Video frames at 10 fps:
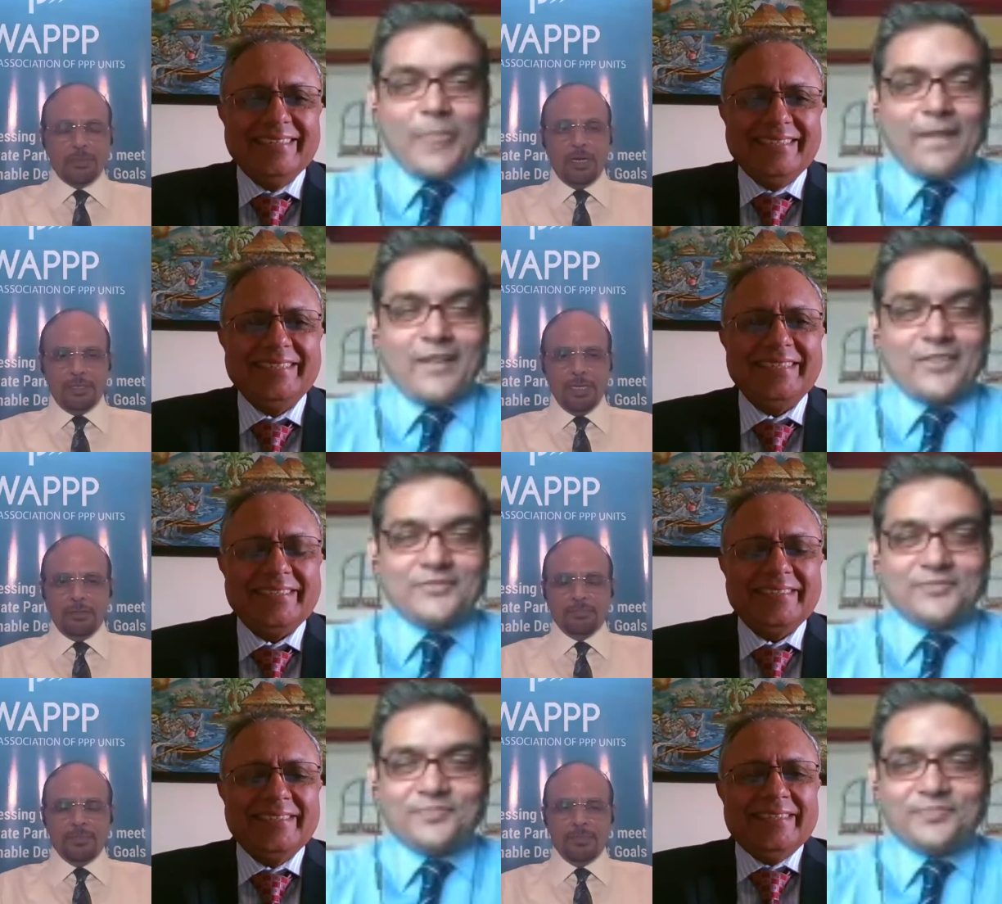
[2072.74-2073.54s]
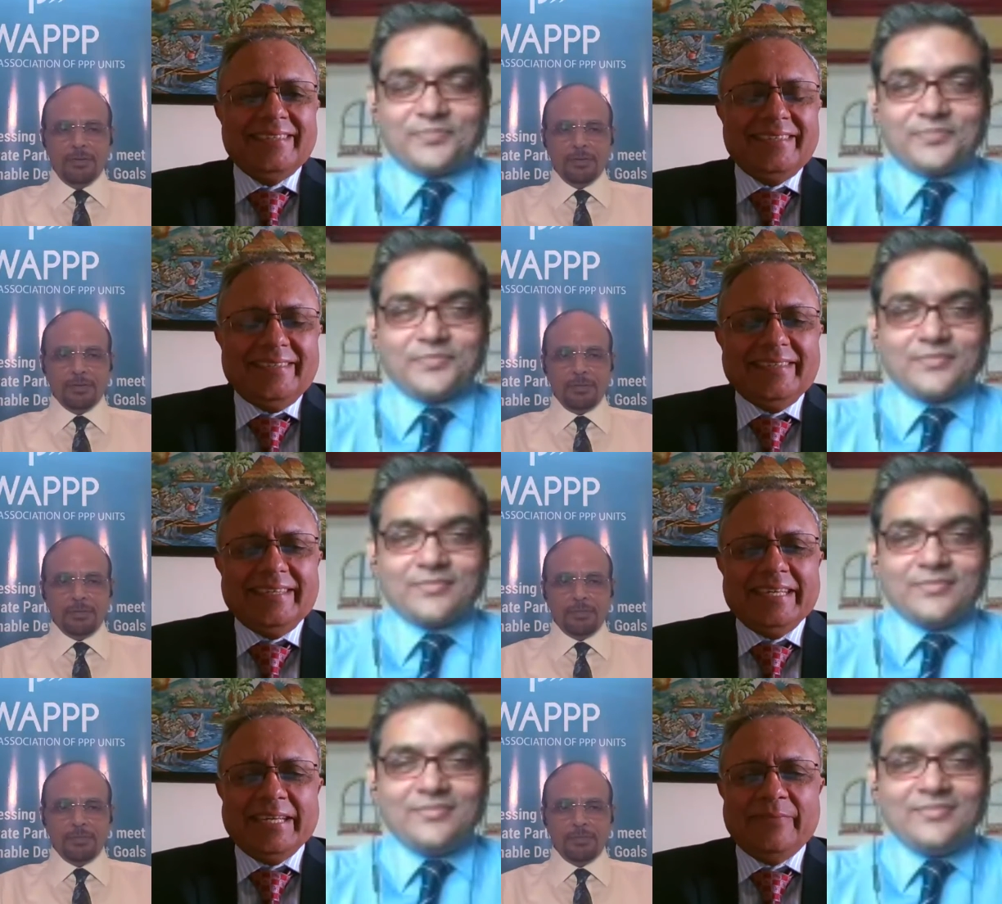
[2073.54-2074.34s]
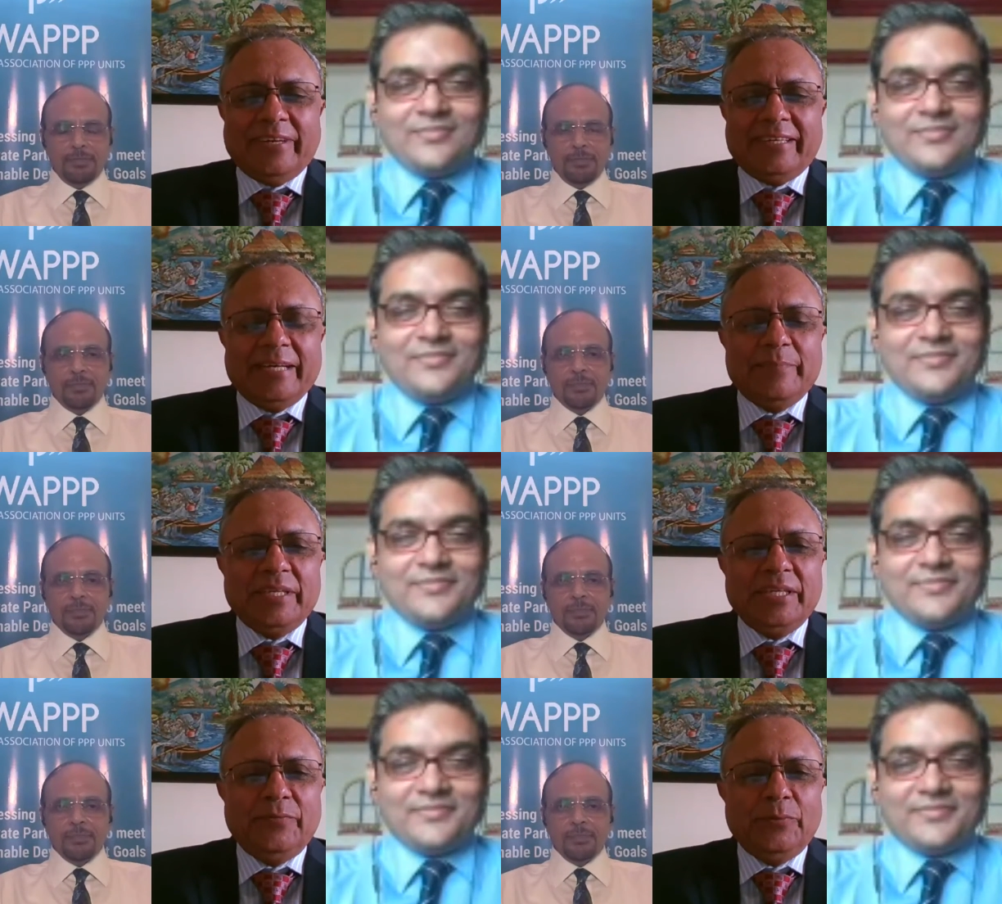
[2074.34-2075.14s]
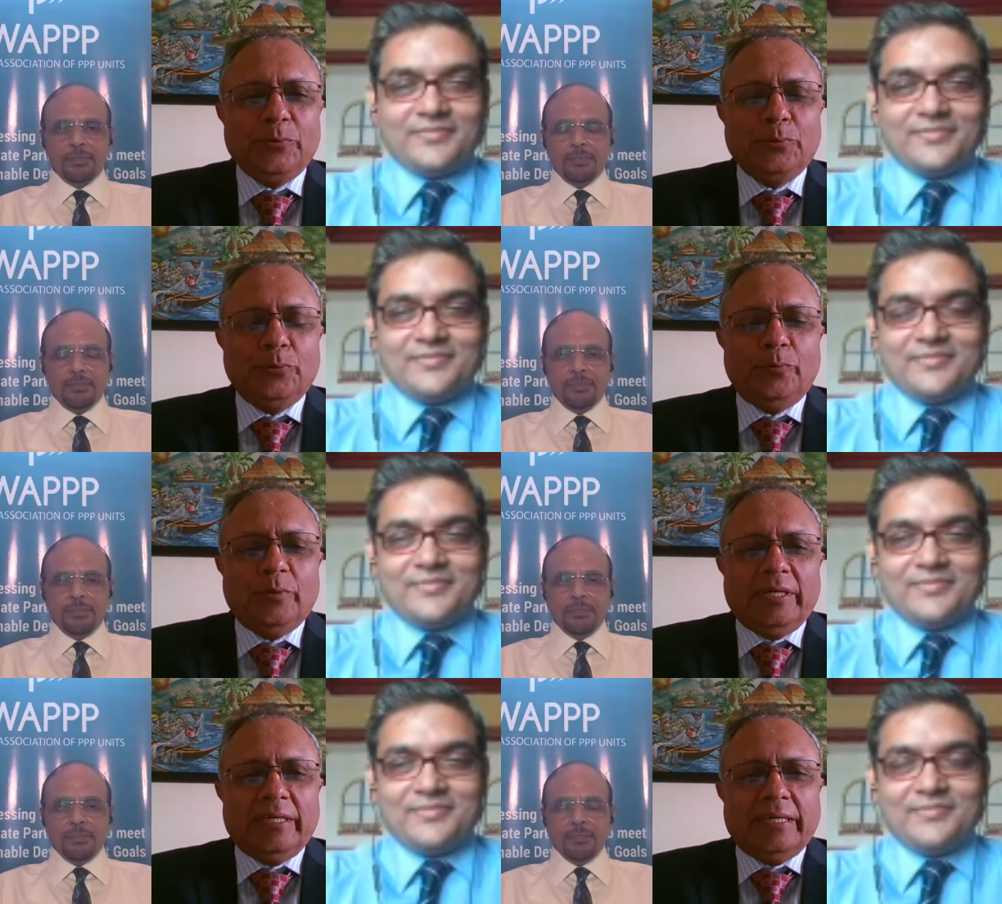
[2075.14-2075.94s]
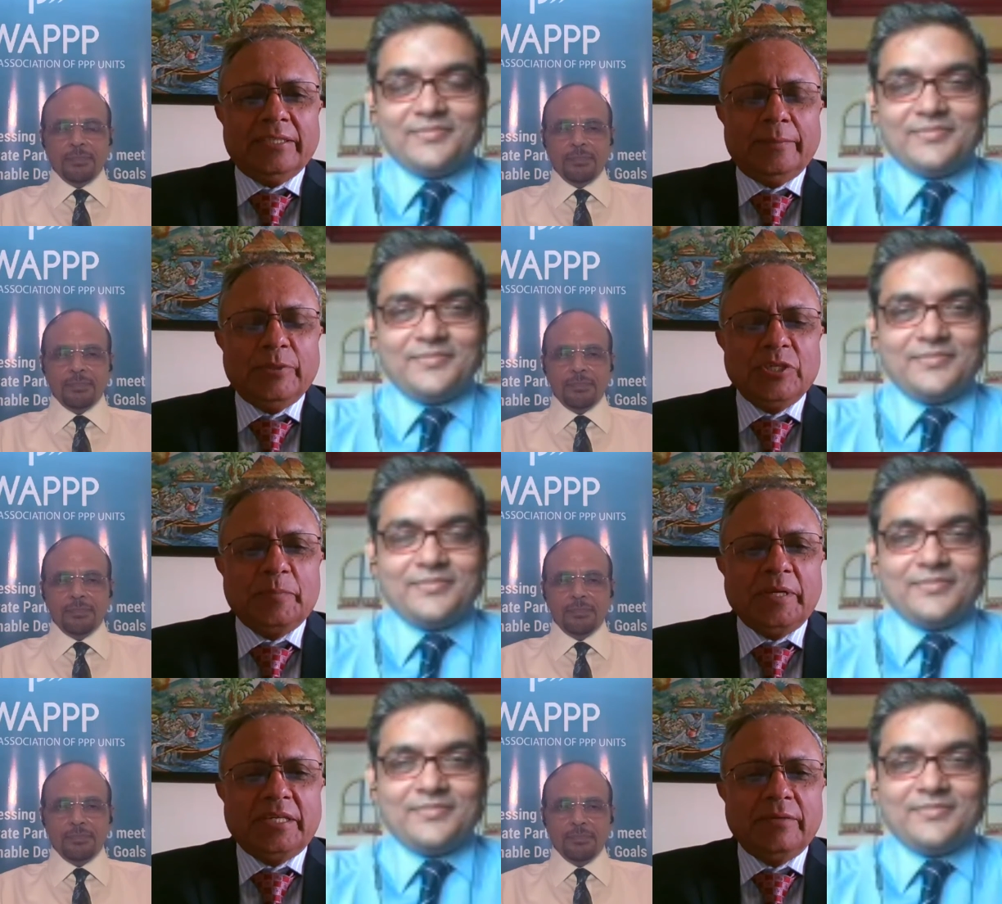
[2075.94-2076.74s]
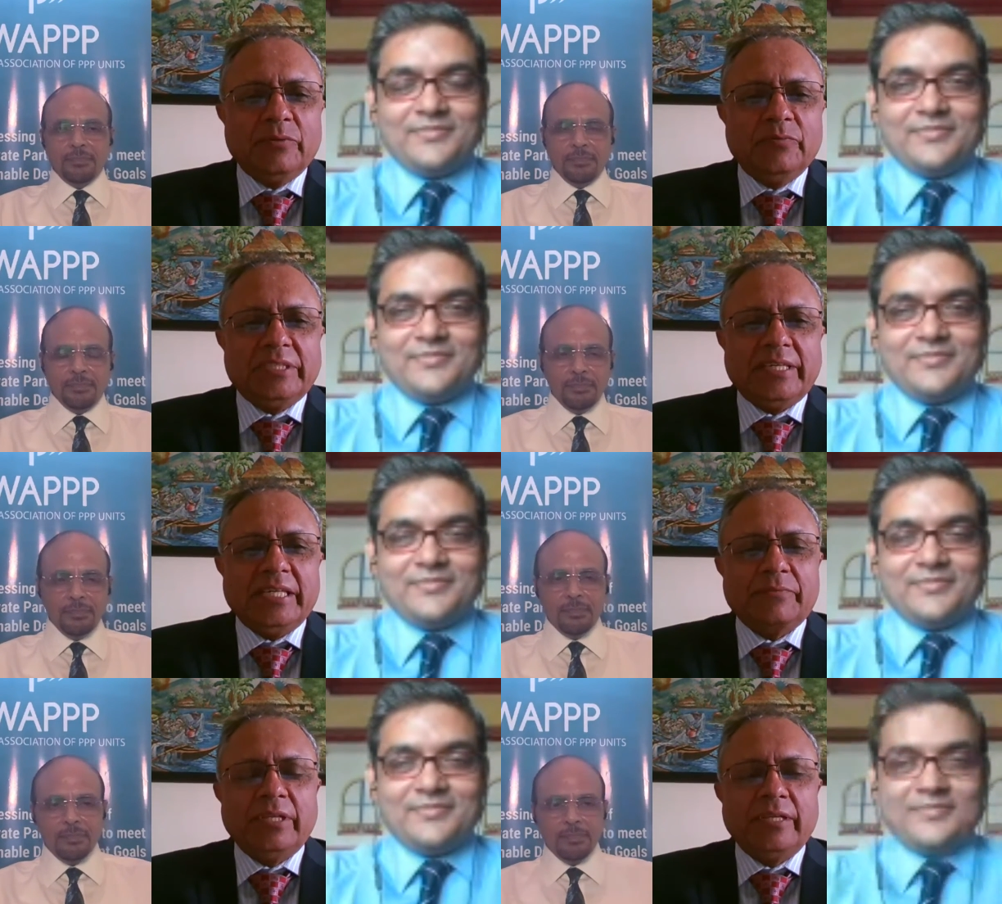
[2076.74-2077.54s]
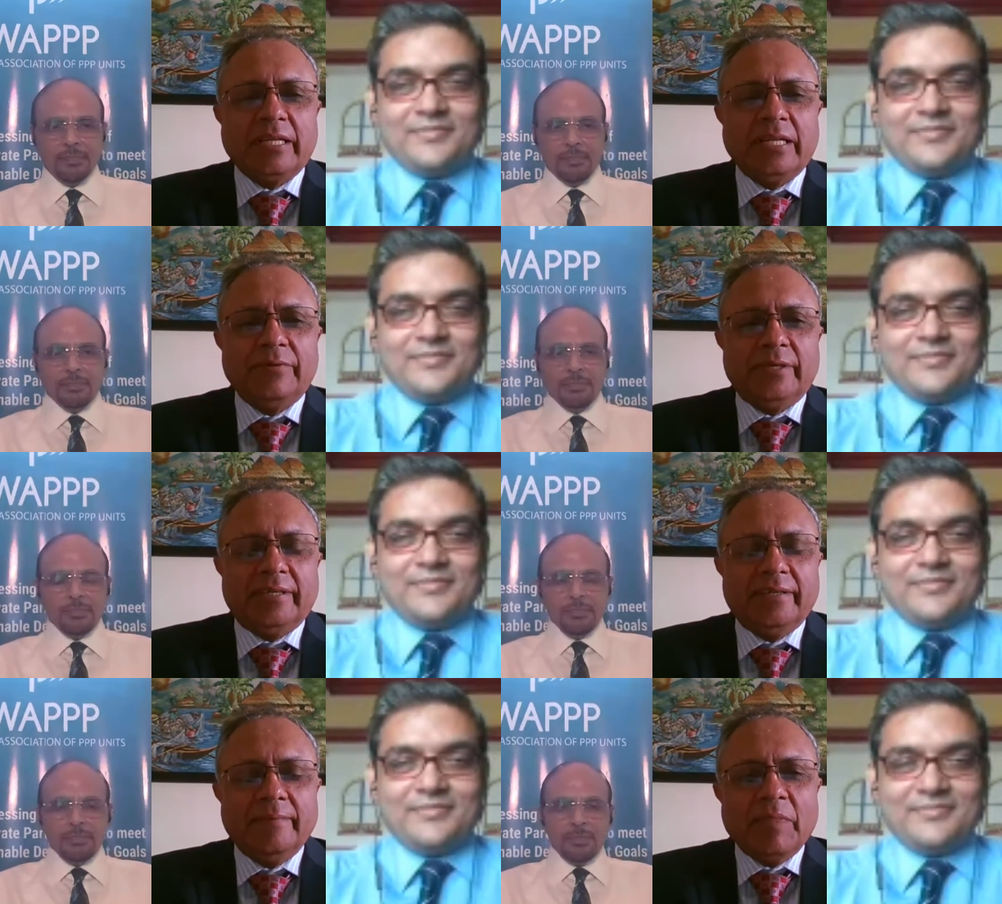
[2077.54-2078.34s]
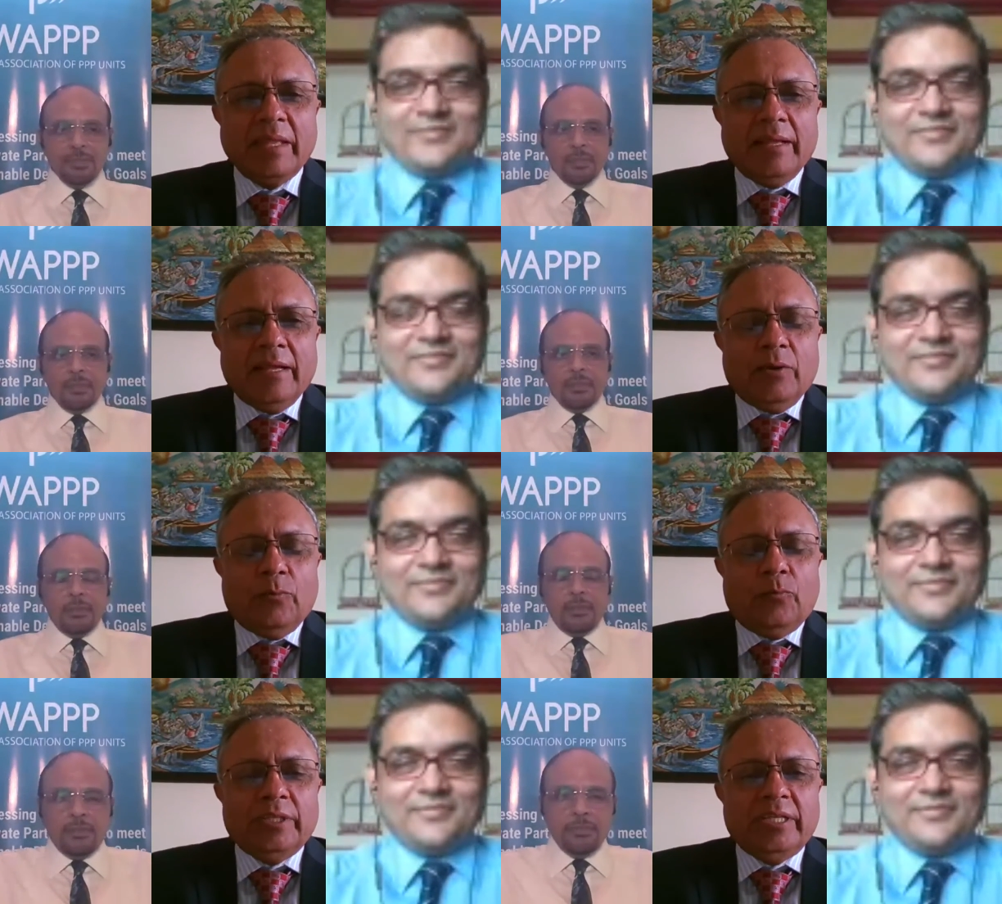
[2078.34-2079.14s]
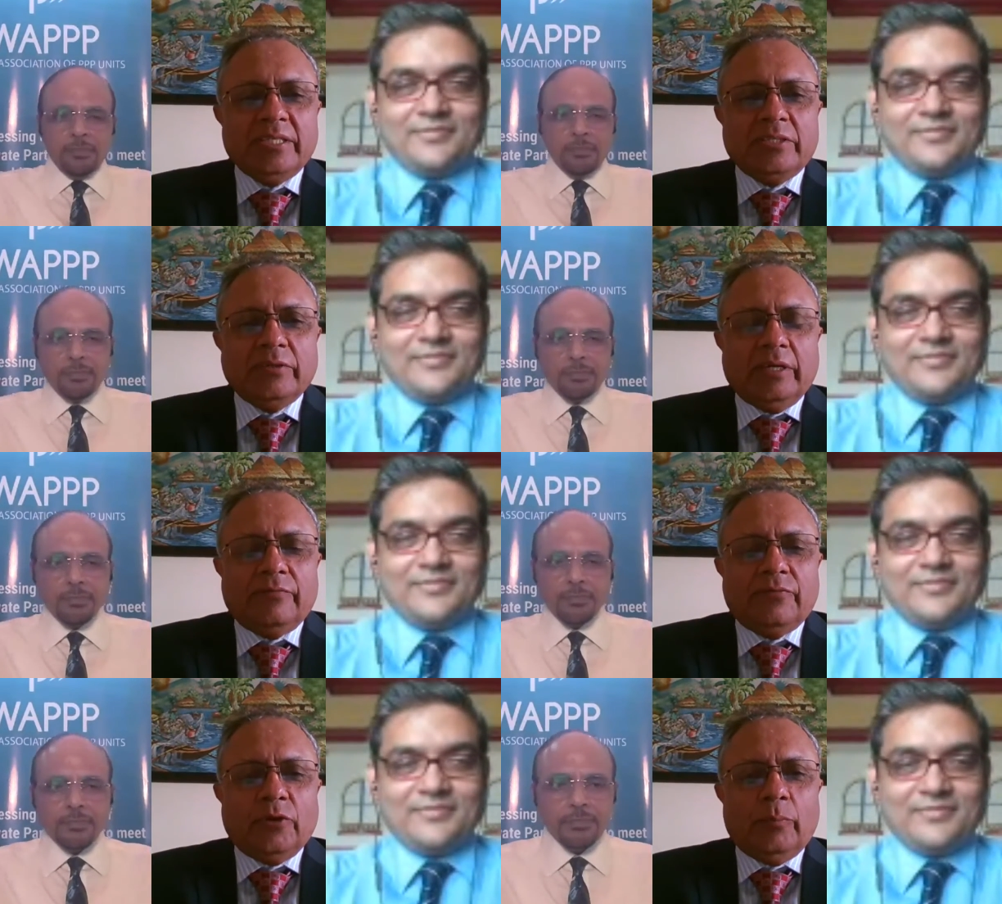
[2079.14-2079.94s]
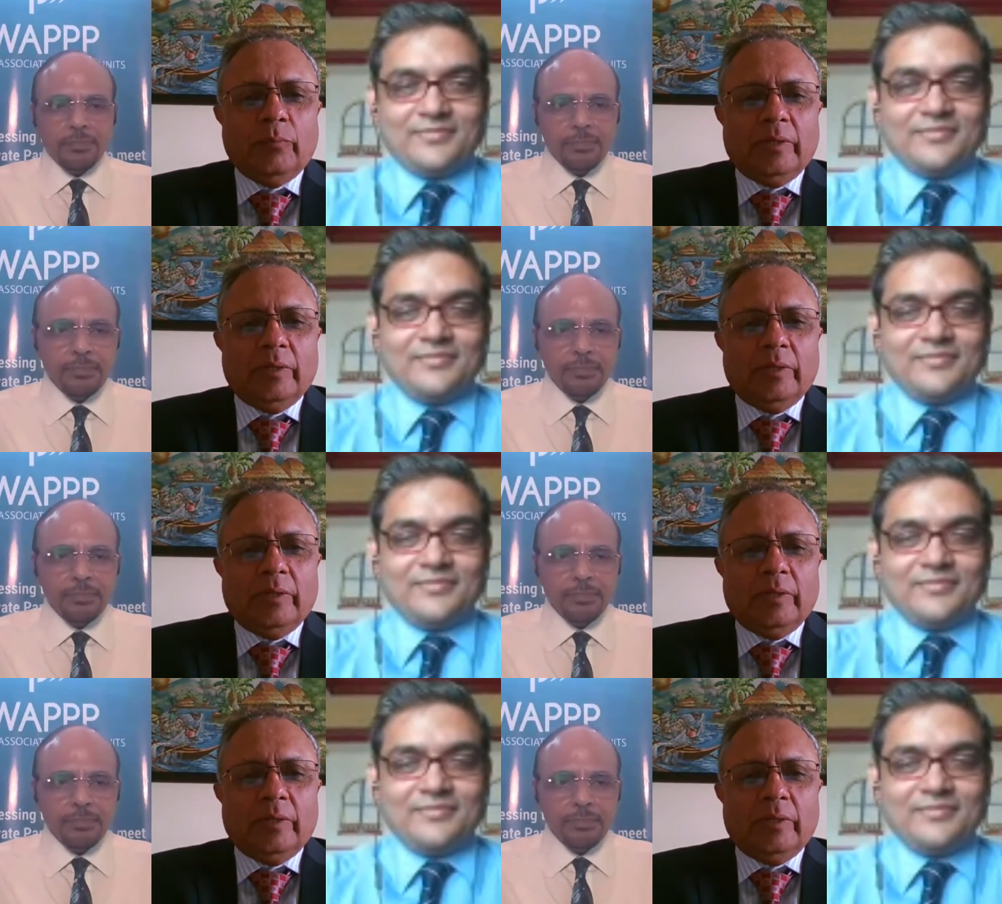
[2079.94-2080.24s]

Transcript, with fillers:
Speaker 1: go ahead? Yeah.
Speaker 2: In fact, let me give you two uh, other perspectives which are equally relevant. One is from